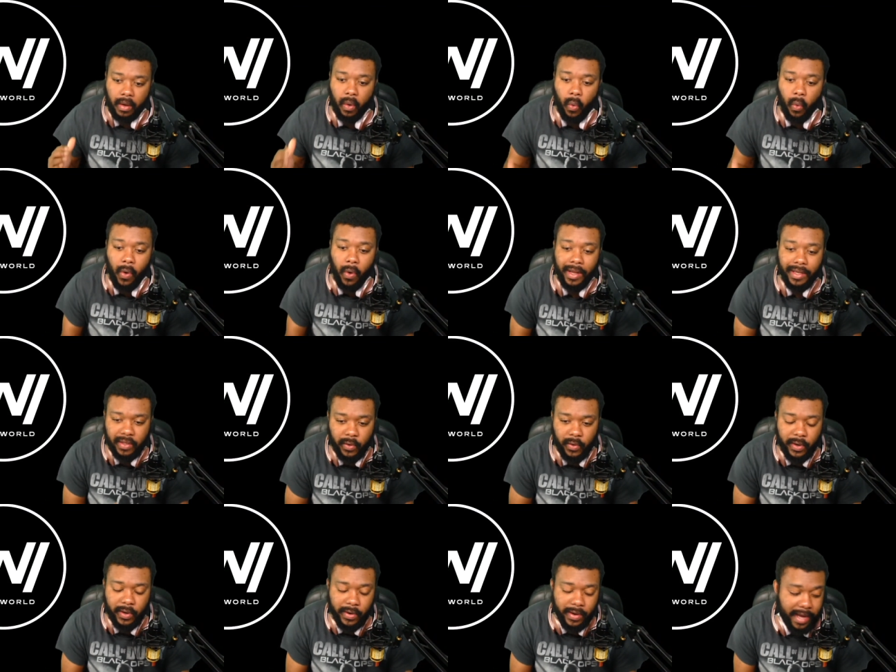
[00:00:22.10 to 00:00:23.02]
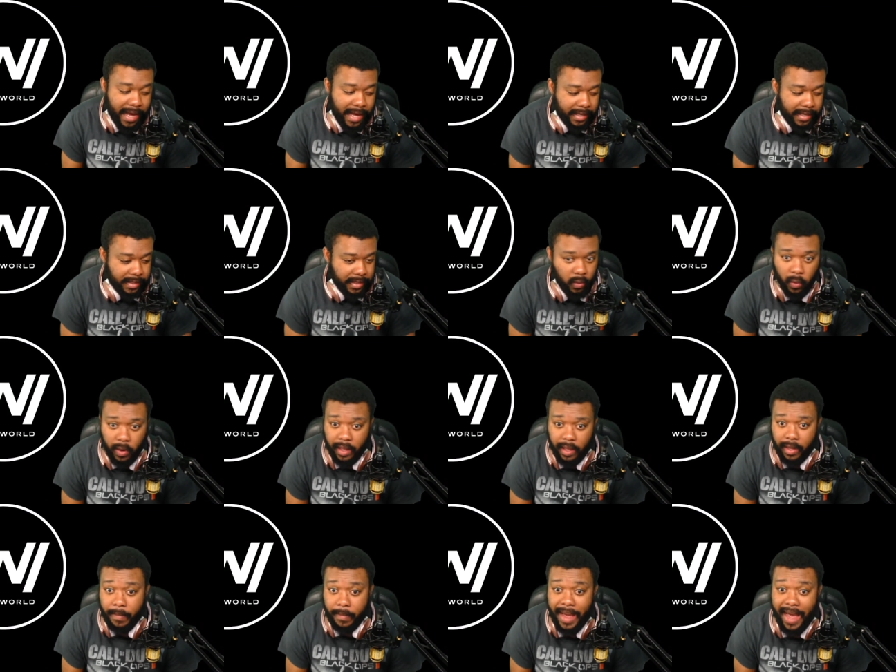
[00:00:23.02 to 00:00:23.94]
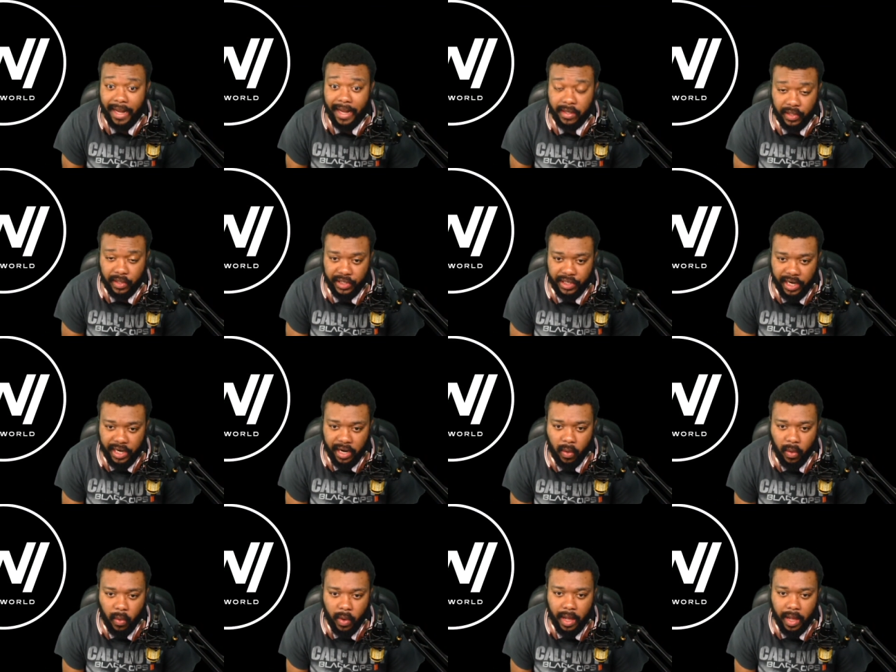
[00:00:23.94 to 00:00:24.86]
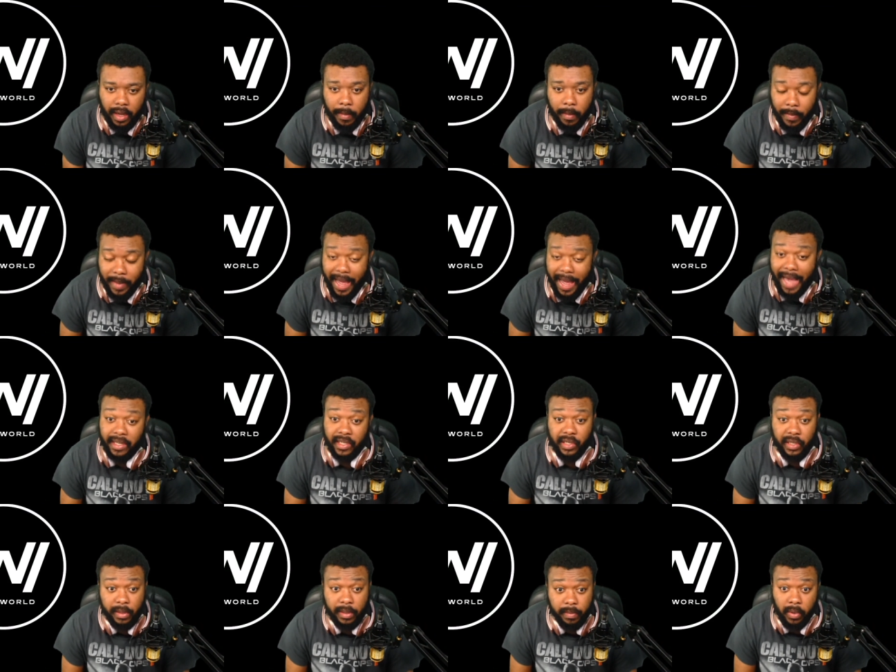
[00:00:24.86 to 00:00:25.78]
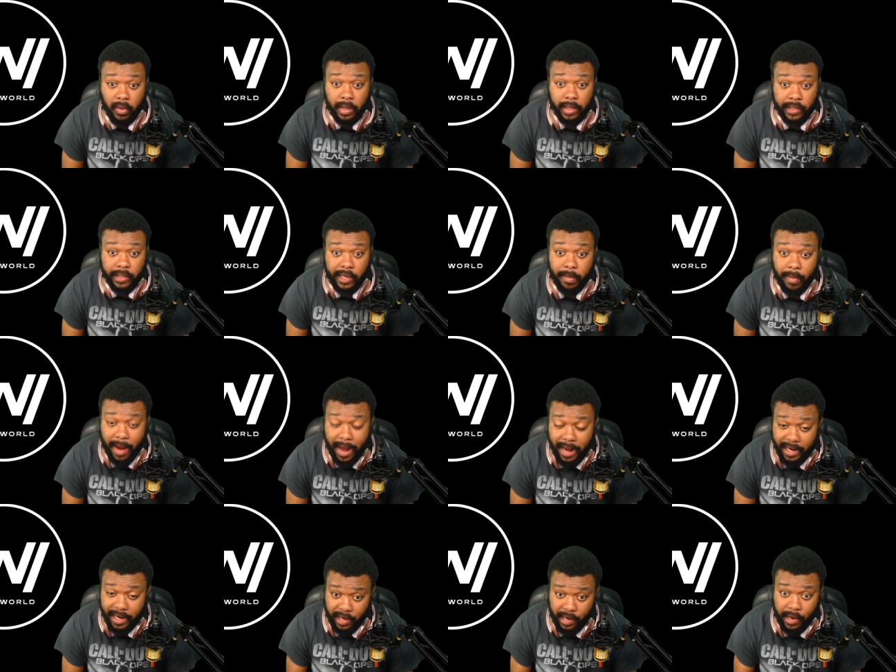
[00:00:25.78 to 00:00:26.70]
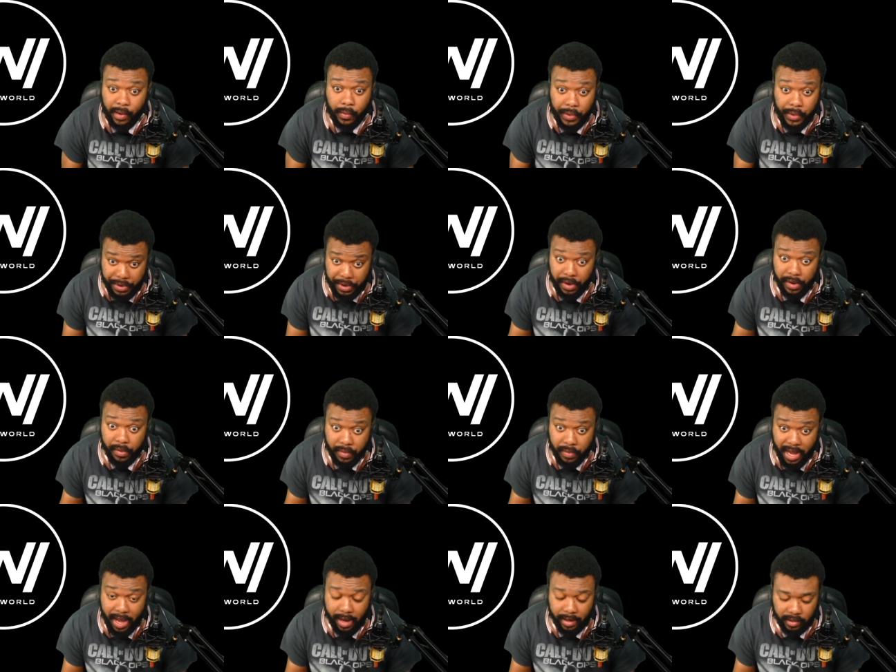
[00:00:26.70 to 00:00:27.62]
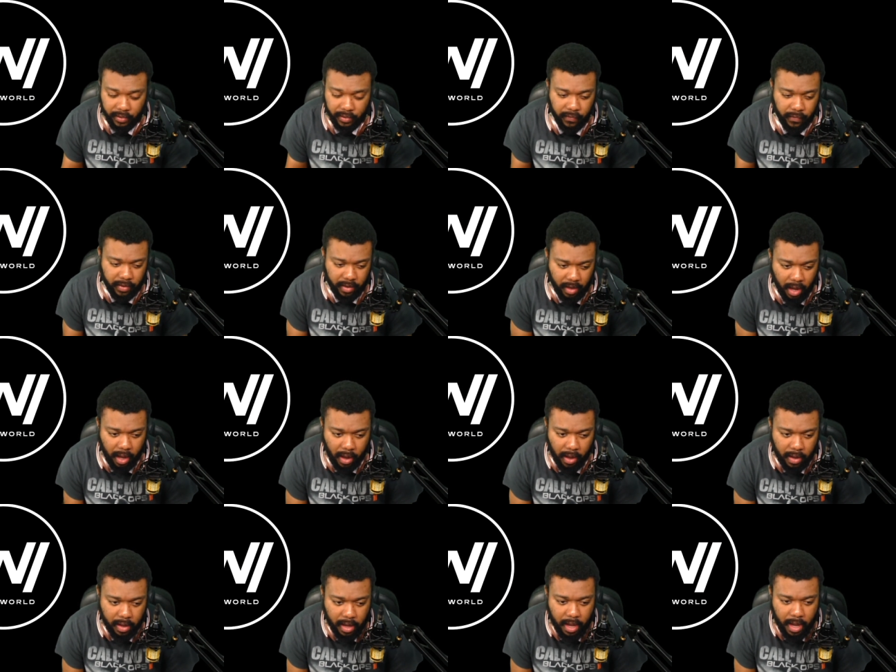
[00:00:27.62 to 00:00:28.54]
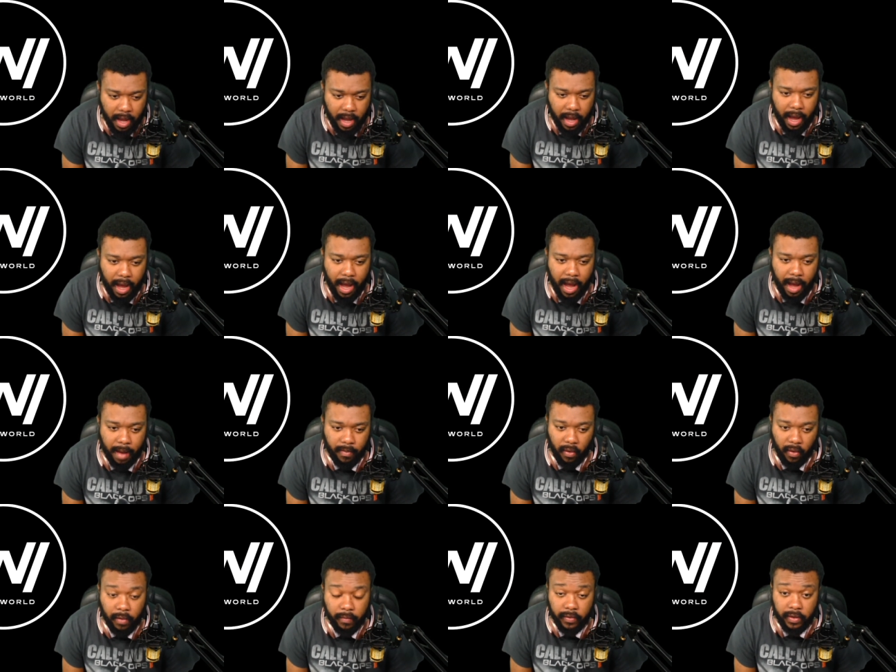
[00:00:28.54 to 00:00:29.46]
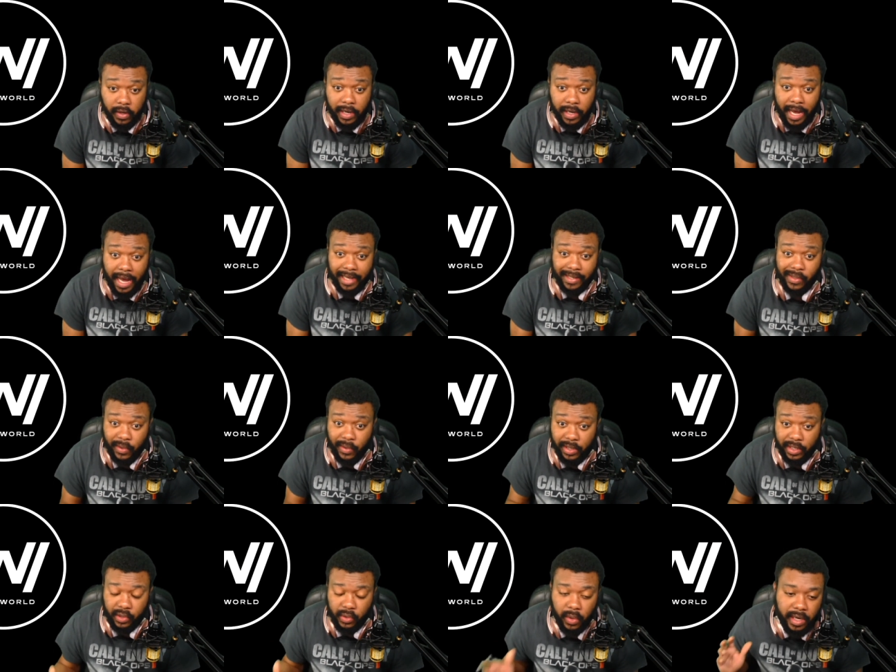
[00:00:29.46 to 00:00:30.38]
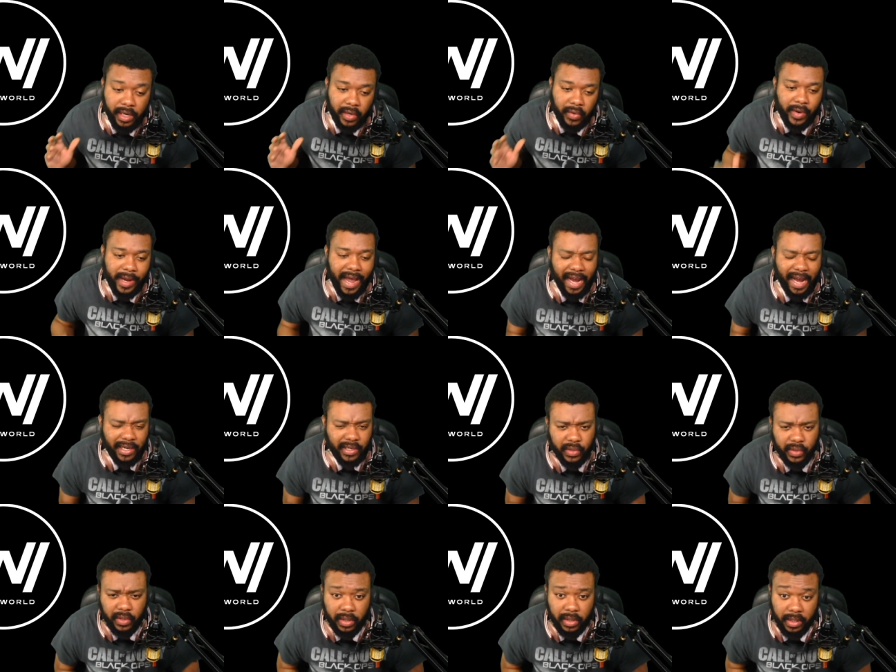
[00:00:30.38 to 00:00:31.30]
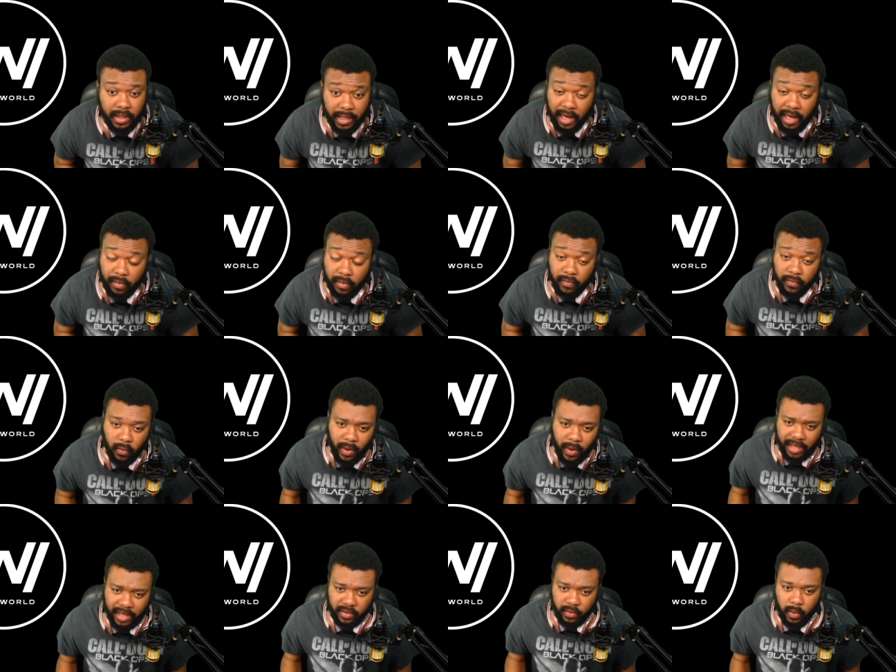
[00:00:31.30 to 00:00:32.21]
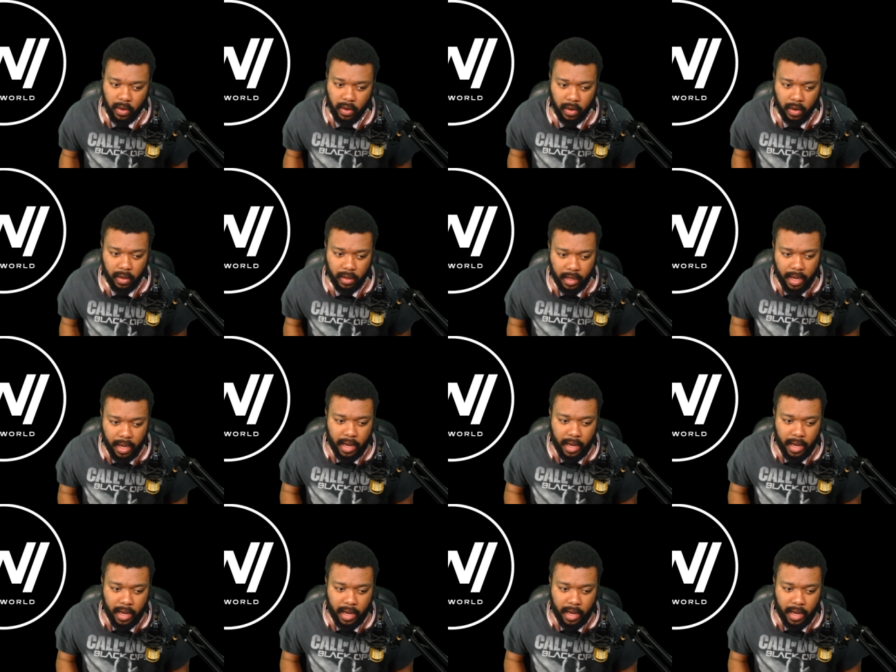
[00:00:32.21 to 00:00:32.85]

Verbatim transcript: What's going on, guys, and welcome back to the channel. Welcome back. It's your boy Terabyte here with another reaction for y'all. Hopefully you guys are enjoying the reactions on the channel for Westworld.